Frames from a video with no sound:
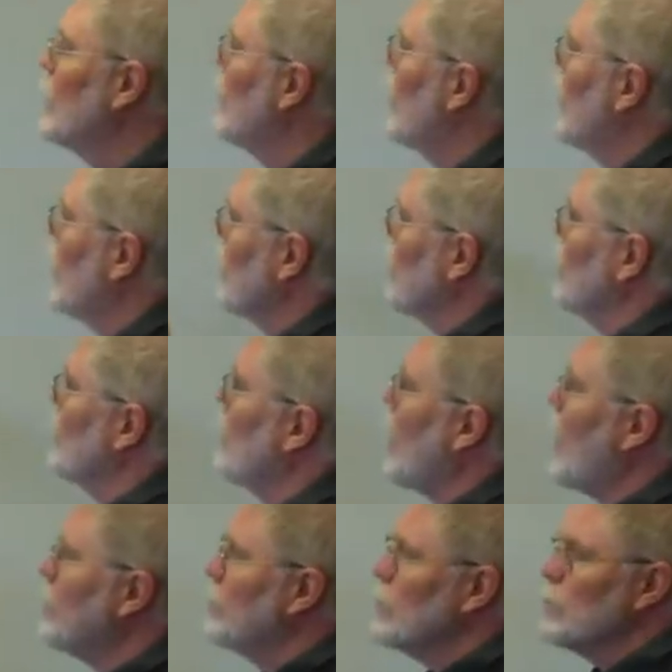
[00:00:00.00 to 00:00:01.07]
Another thing that
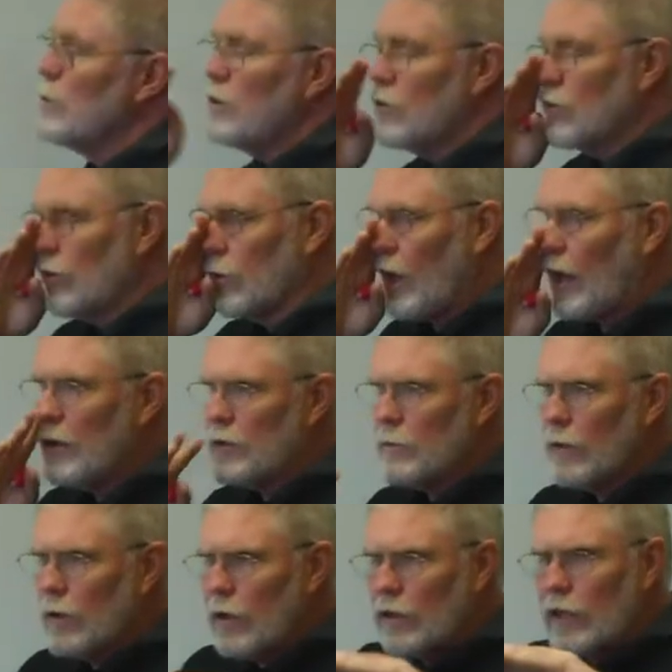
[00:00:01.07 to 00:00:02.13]
happens when you do that is
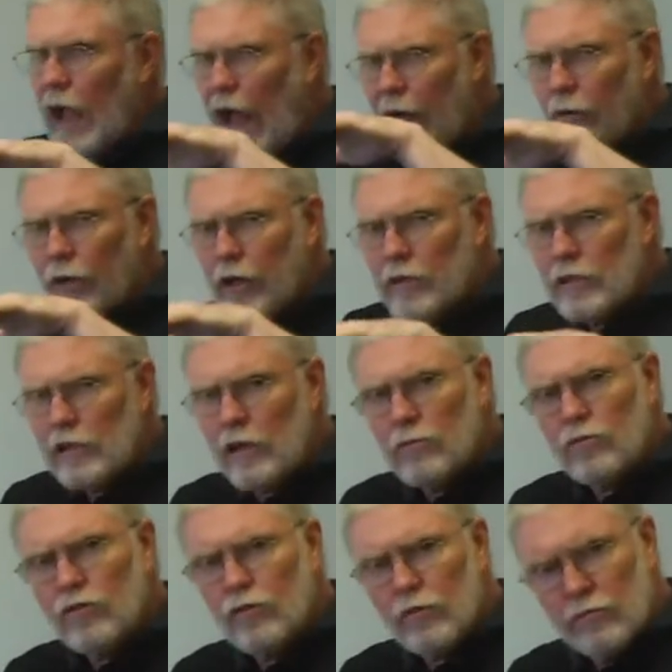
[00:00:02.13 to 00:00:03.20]
a lot of the aggregate
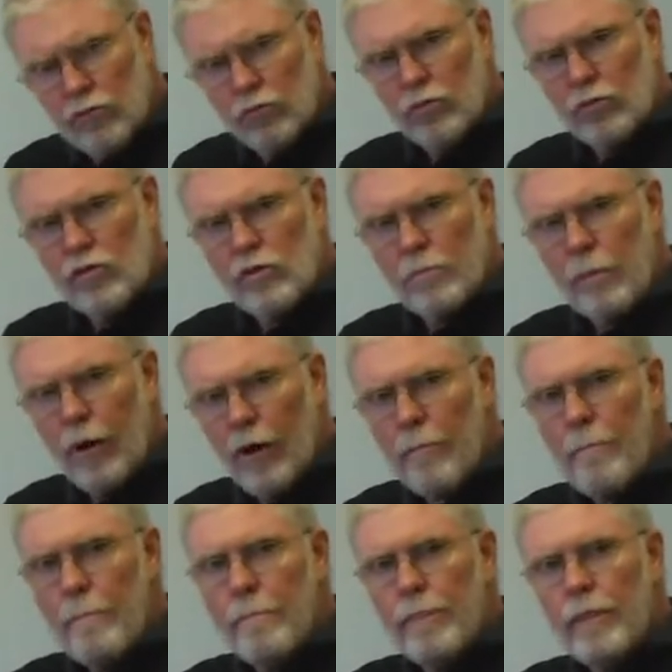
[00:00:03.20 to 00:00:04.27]
settles towards the
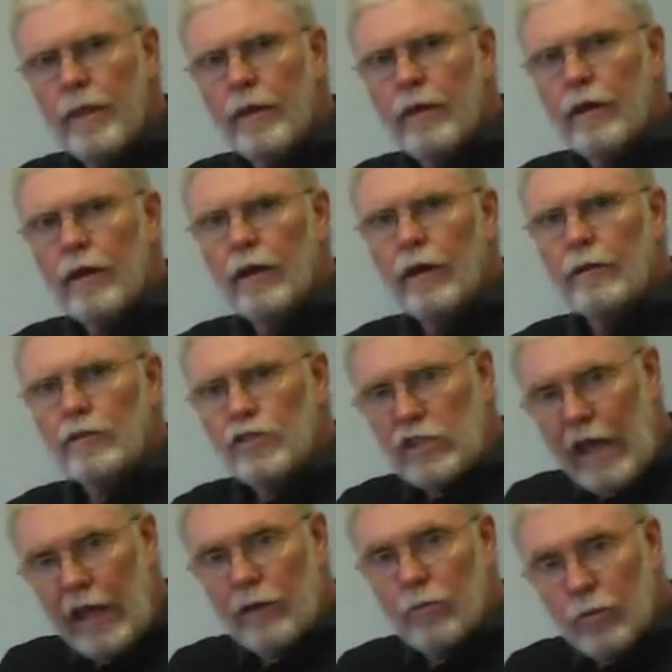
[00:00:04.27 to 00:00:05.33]
bottom uh, the
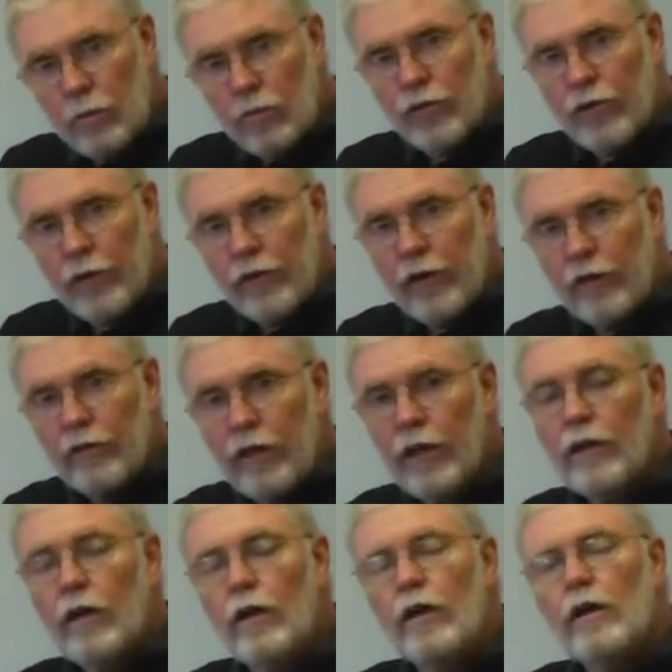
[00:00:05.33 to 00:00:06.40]
sand will also go
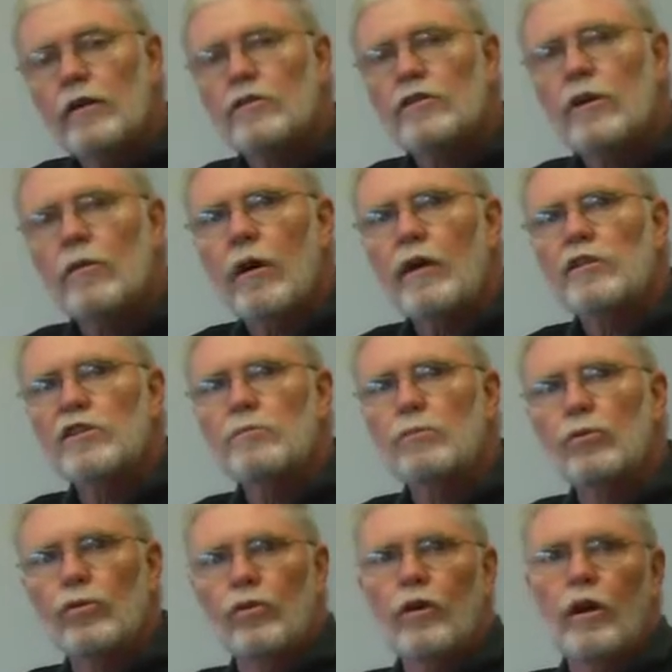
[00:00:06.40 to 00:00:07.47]
down. And so a
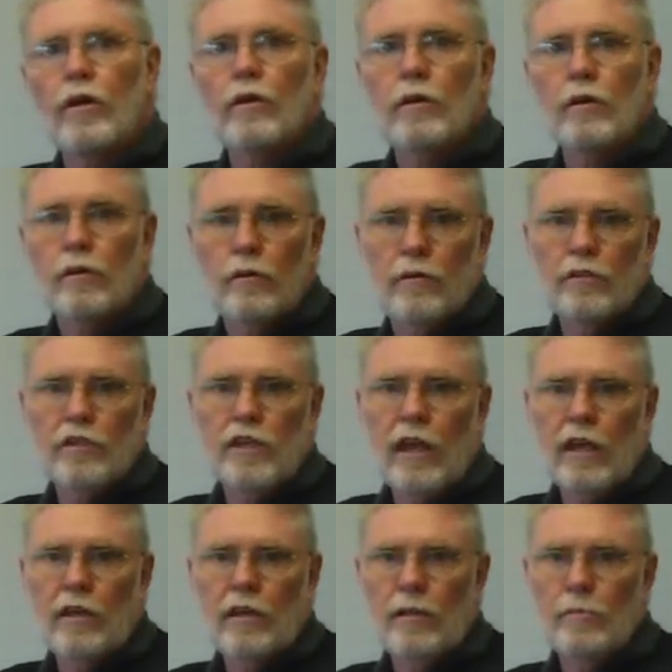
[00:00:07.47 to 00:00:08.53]
smoother
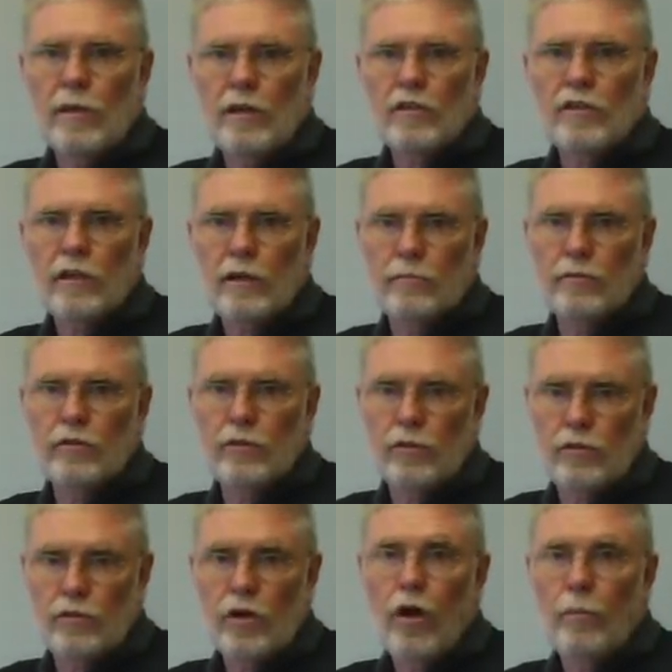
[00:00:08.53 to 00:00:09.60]
sandy mix comes to
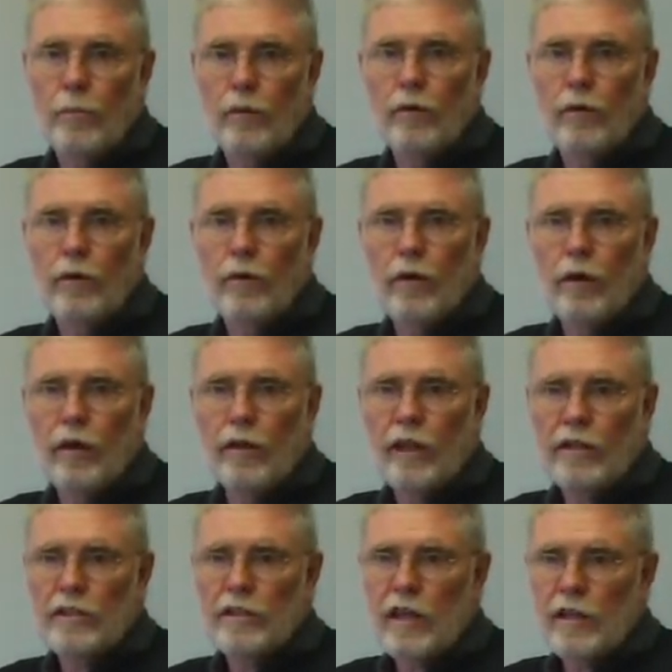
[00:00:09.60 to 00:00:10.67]
the top. And
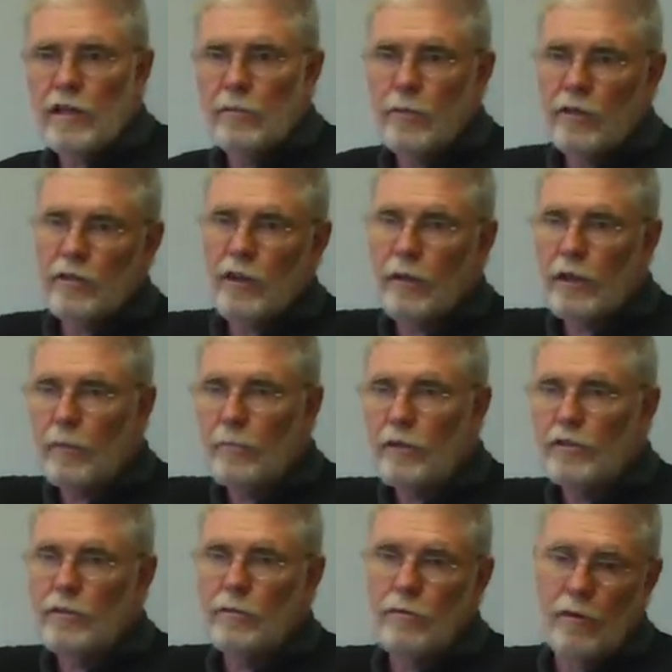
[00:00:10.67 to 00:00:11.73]
that sandy mix can then be
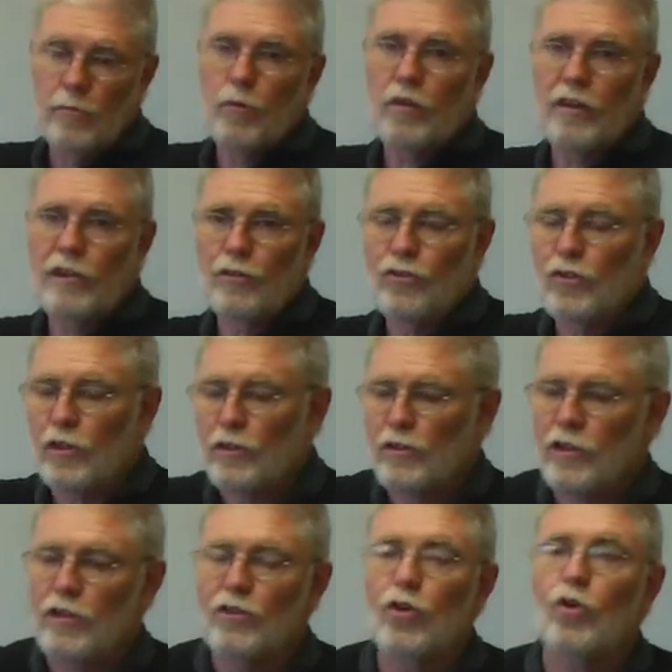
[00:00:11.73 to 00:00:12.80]
what they use those
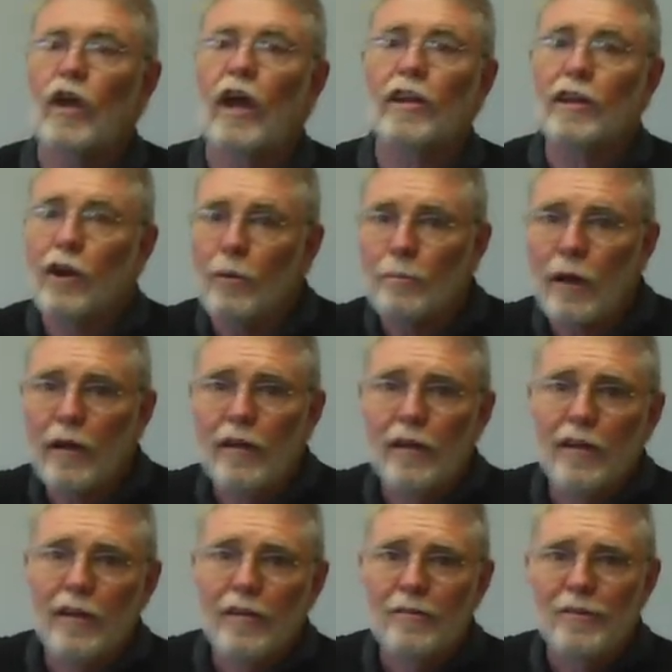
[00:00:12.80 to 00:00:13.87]
things called a helicopter,
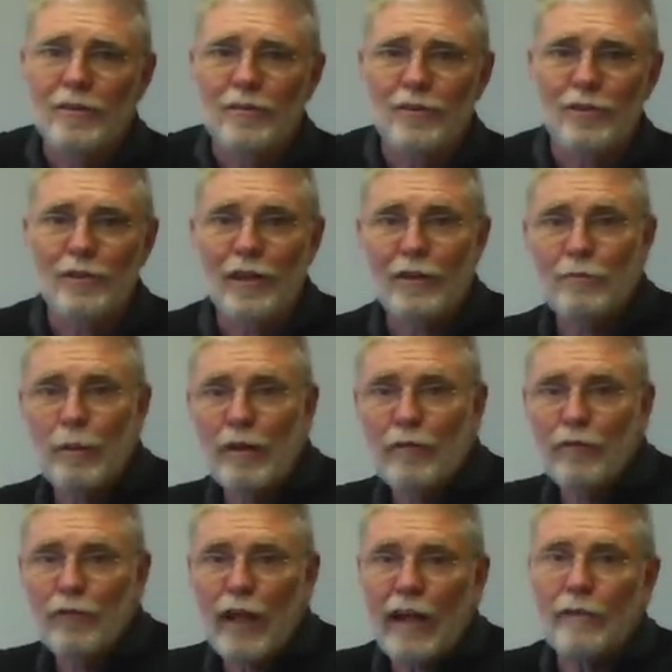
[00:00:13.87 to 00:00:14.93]
which you've seen those big
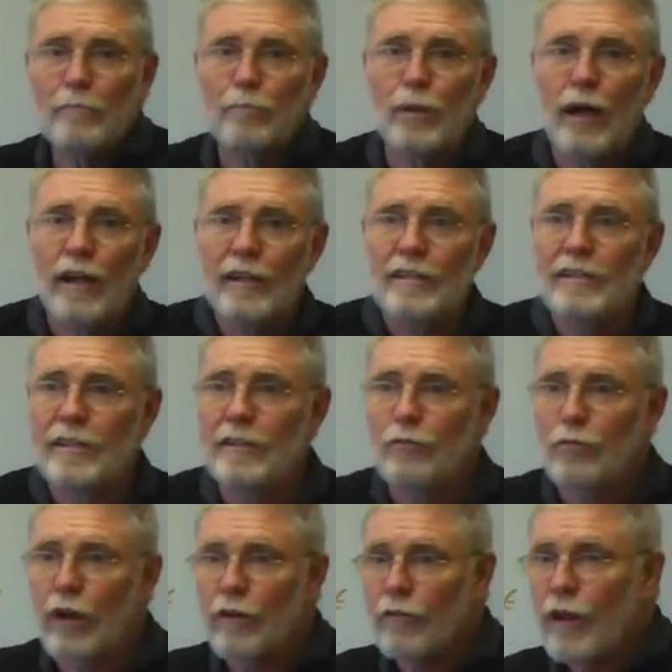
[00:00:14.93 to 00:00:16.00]
flat blades that
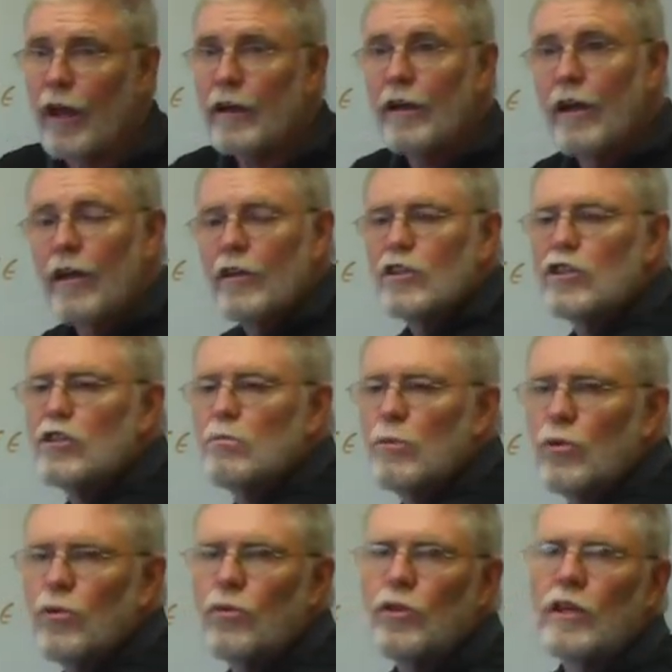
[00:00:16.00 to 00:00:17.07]
run around,
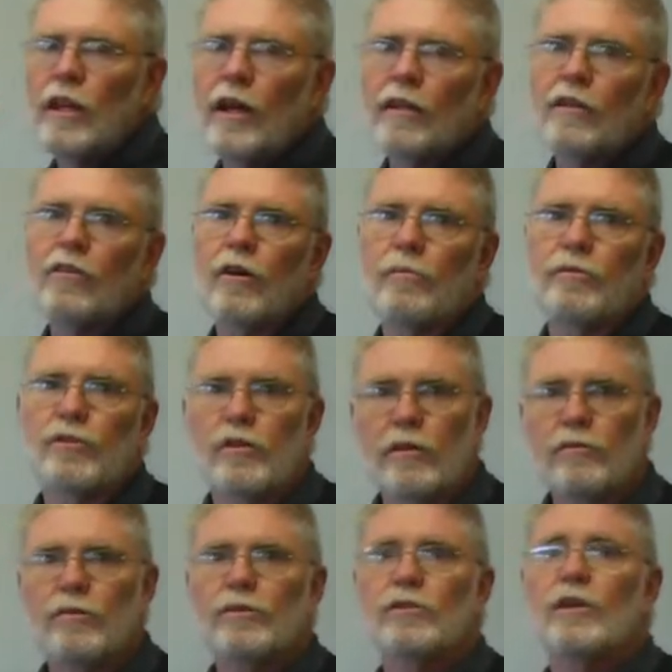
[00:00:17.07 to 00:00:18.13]
smoothing out the top
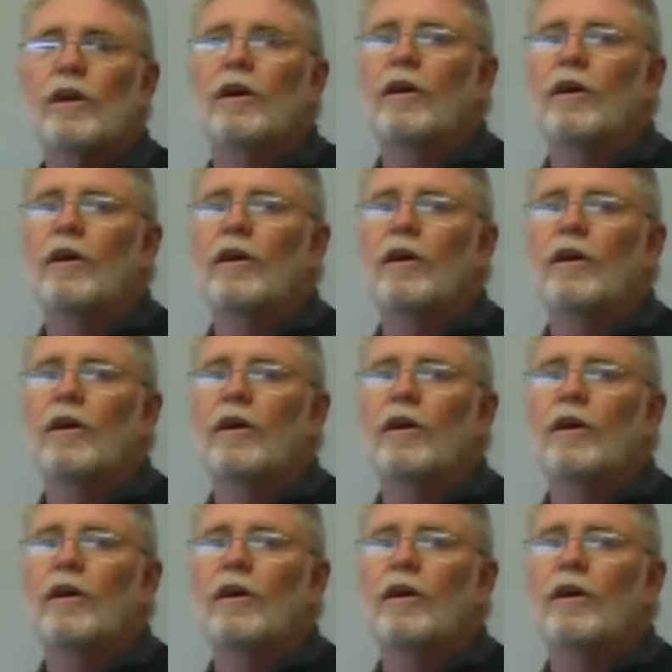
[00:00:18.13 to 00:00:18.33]
surface.